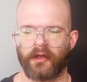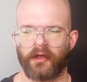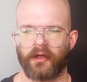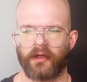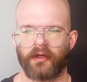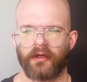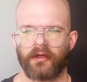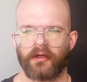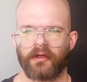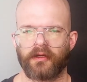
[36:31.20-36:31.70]

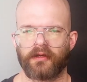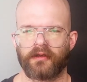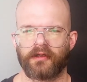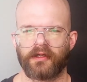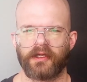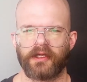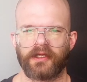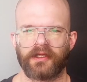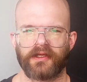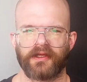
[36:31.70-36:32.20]

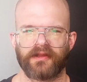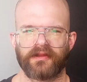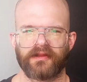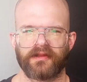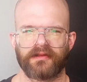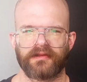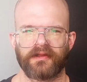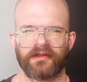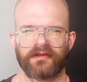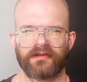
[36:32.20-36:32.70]
Alright, I
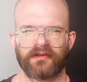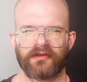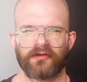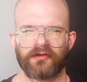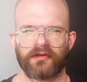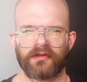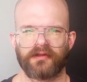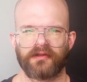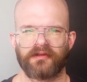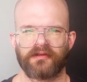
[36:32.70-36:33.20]
think that's
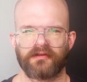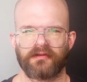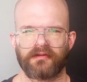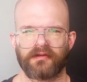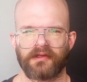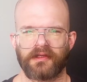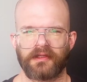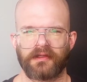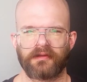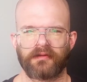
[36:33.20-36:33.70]
going to
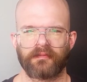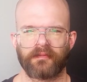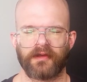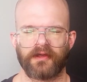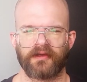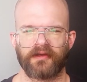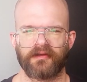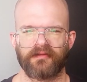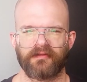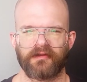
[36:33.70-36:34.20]
end
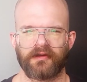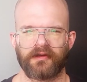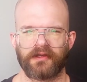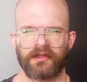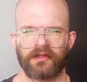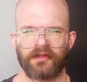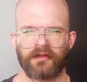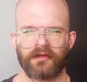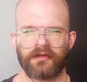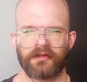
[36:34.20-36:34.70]
my
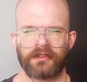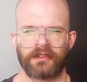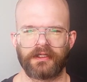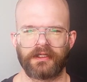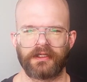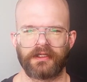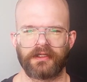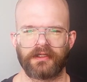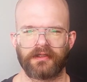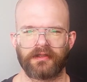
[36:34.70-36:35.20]
very
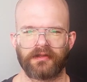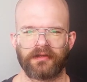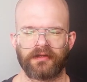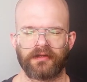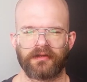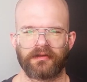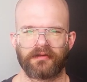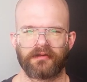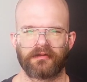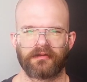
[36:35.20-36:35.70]
long
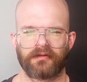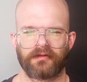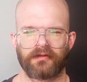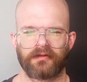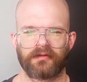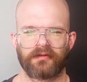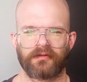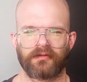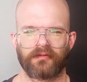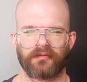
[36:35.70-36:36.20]
and
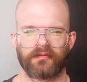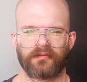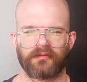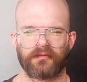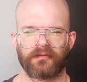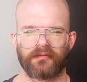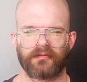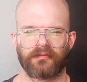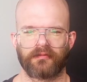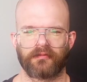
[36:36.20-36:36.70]

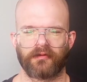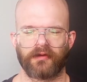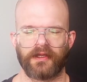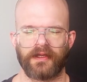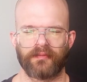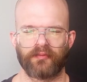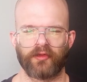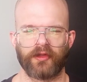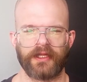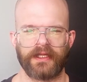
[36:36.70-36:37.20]

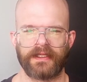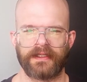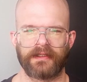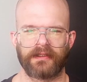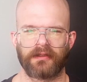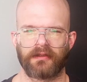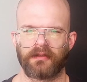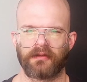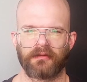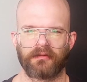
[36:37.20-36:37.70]

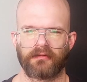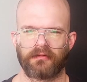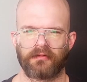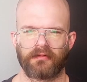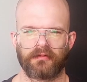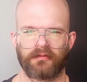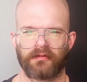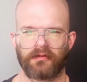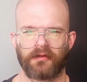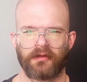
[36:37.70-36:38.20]
rambling
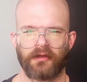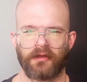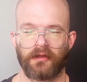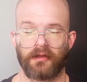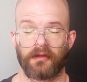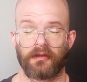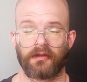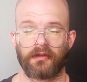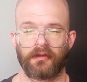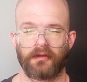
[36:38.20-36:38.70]

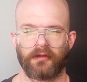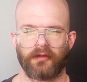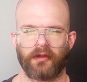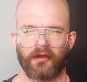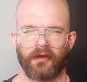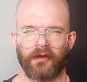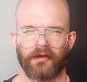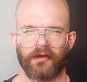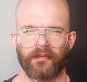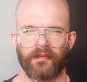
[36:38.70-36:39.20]

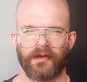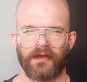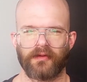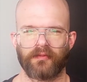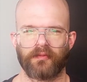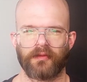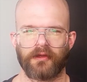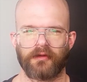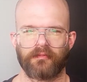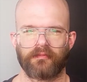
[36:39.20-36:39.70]
talk
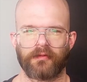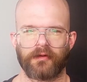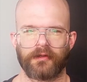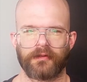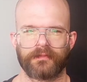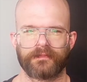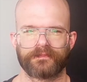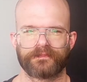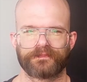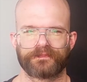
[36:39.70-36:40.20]
about beard
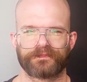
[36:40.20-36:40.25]
balm.